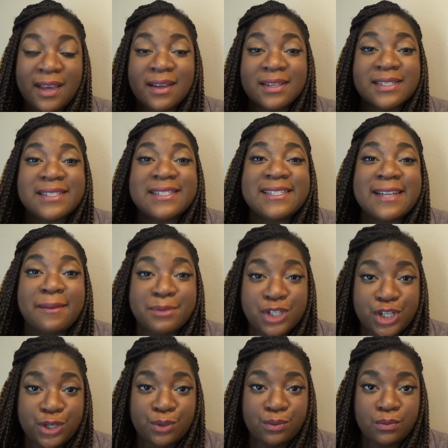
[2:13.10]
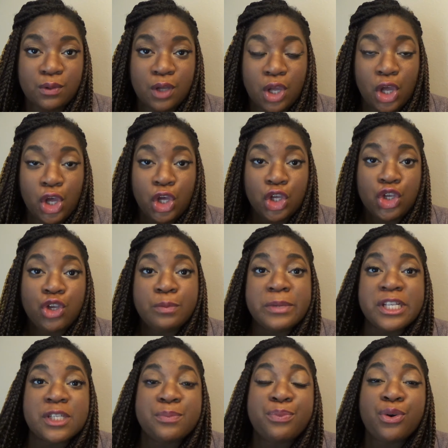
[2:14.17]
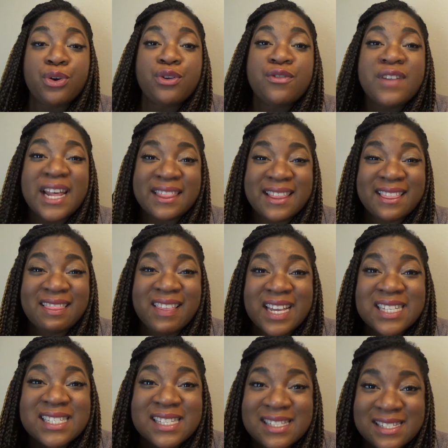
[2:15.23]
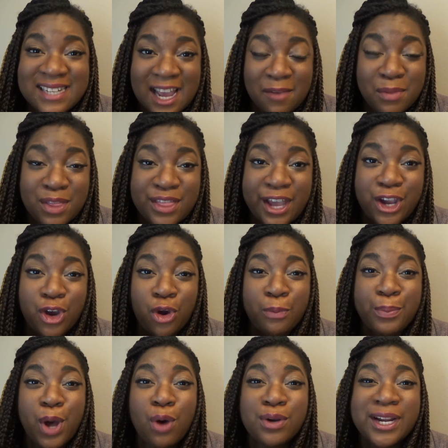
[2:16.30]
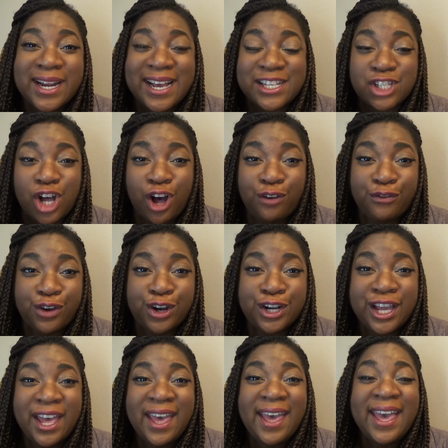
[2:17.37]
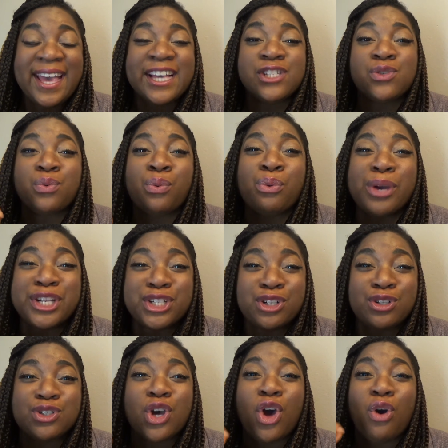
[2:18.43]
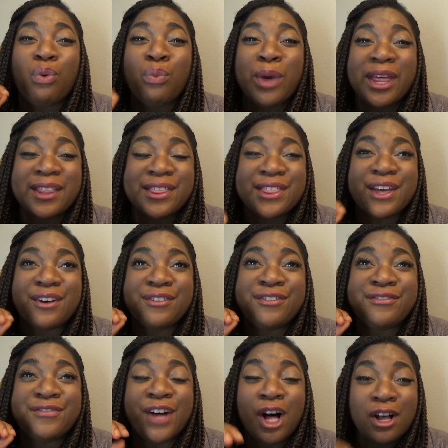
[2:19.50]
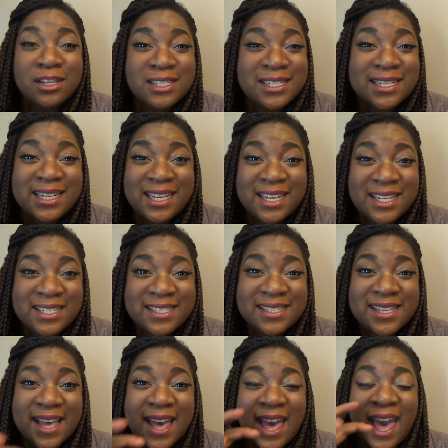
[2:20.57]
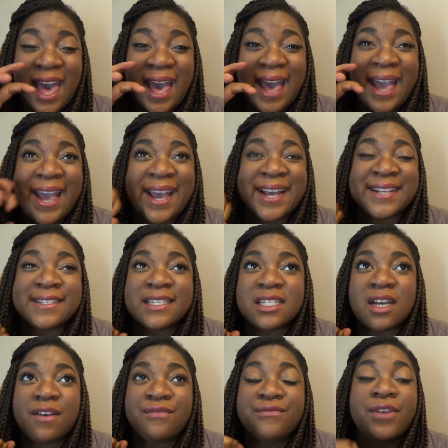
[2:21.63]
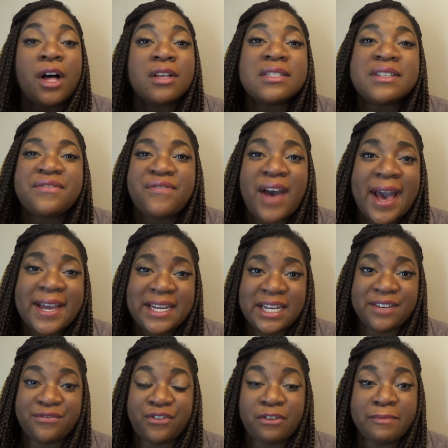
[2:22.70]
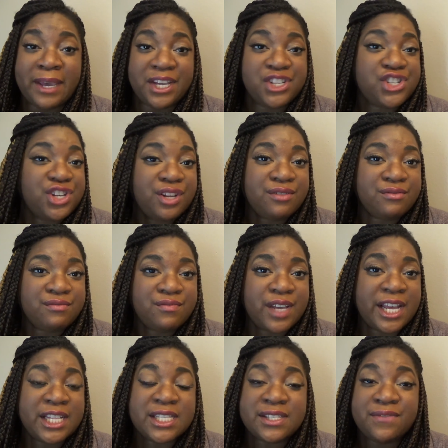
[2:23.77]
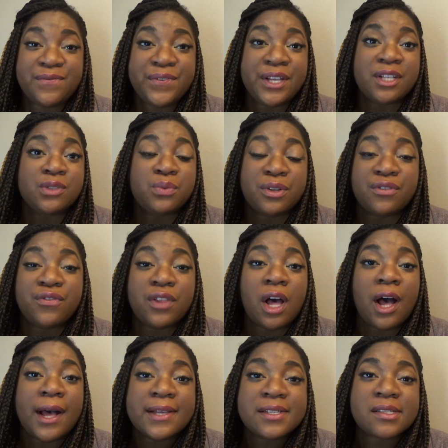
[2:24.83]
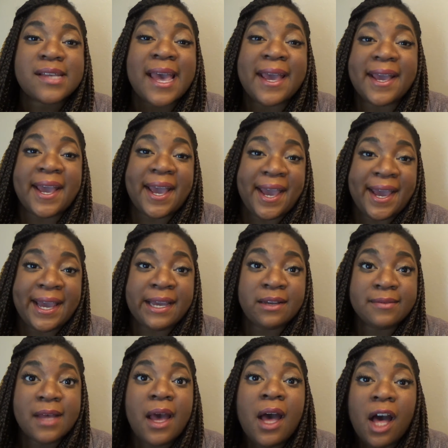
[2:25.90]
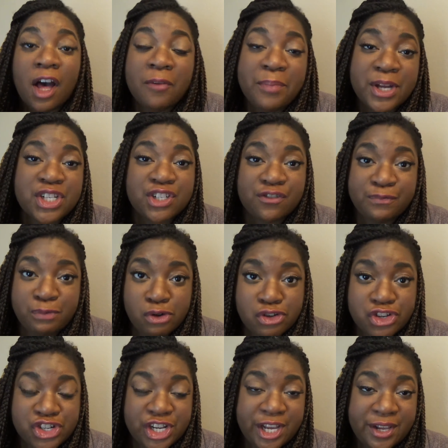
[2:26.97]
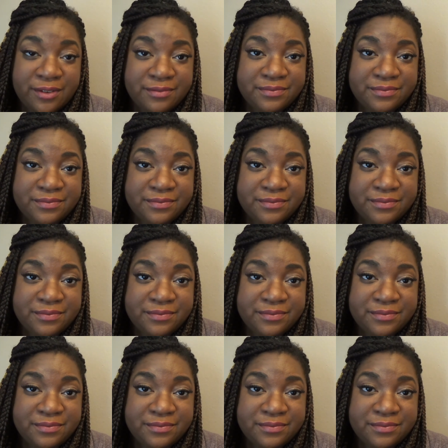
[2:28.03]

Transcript: Step two, you must prove that the thesis statement that your opponent has offered is riddled with falsities and falsified information. It's filled with flaws, aka a bunch of bullshit.